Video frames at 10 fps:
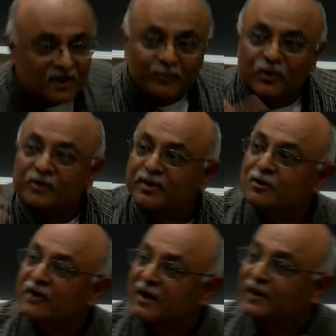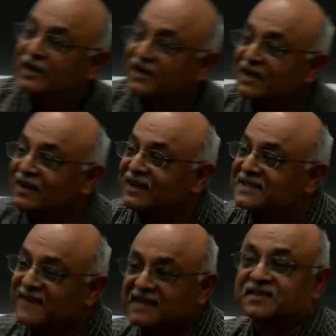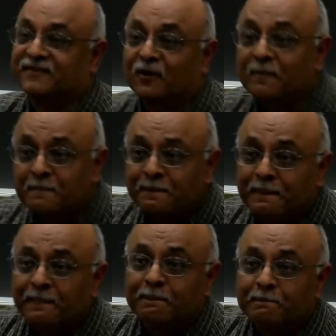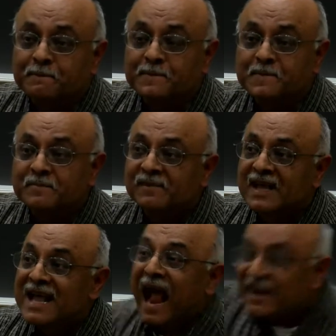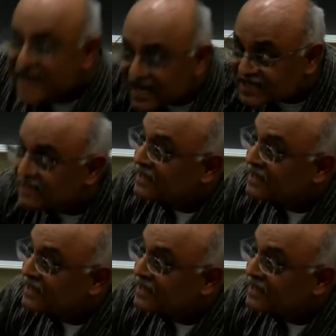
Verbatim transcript: a computer programmer is fanciful. Mm -hmm. And yet,